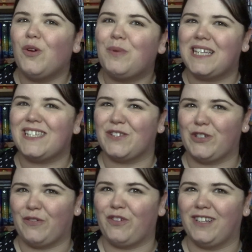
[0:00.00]
places are
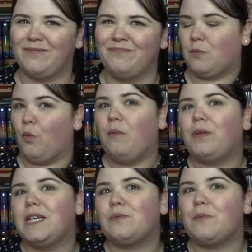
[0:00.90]
different. One
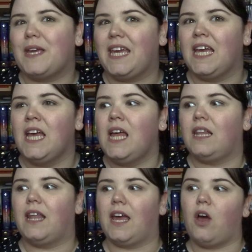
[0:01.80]
place will be
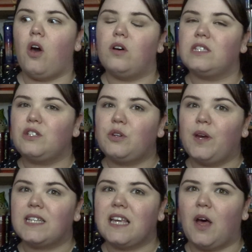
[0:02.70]
like, oh, it's a
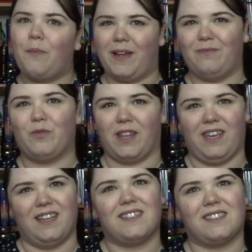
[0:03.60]
2XL, but
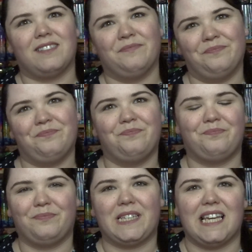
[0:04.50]
really it's
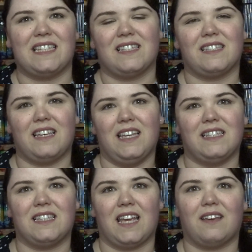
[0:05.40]

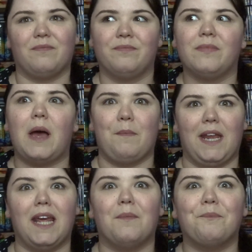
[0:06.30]
like a
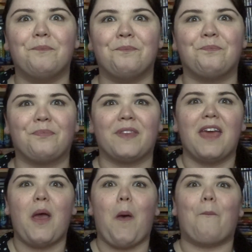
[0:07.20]
medium.
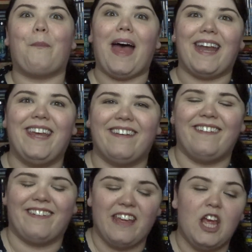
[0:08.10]
But
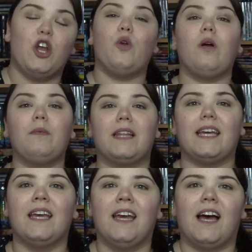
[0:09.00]

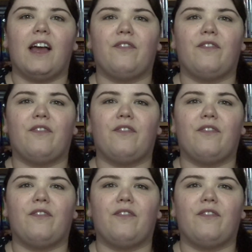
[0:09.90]
normally I